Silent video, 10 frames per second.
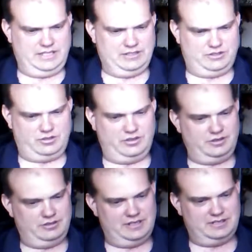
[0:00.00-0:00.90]
that's
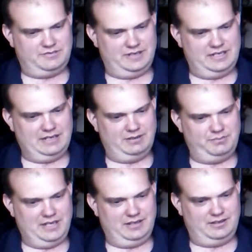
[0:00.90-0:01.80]
true. Let's find out what
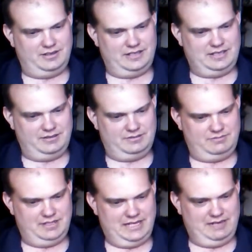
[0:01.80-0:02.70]
Baylor.
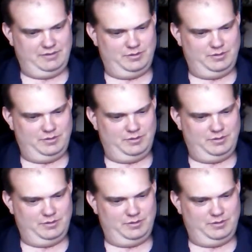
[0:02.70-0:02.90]
We can't even